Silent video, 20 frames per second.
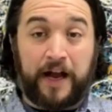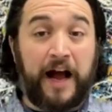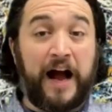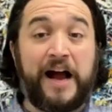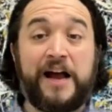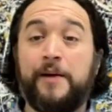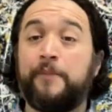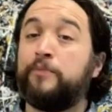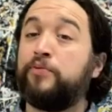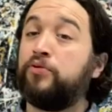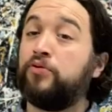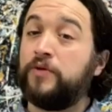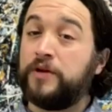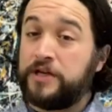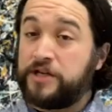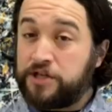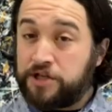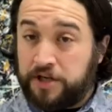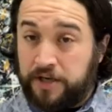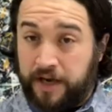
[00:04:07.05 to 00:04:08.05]
I
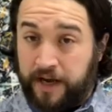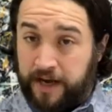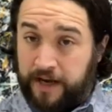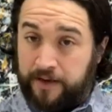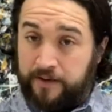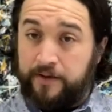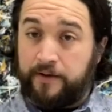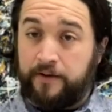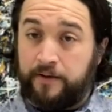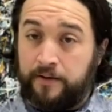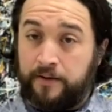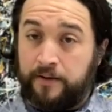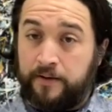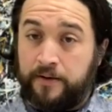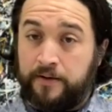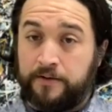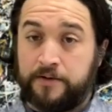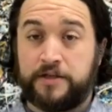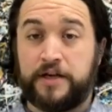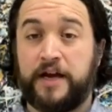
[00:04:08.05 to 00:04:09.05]
appreciate
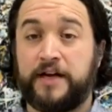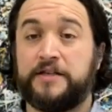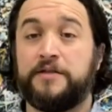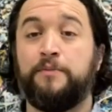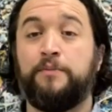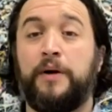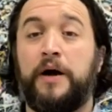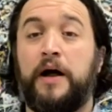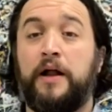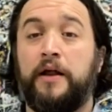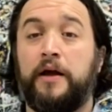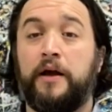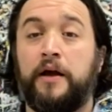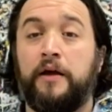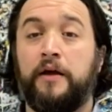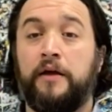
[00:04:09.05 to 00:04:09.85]
Jackson Pollock,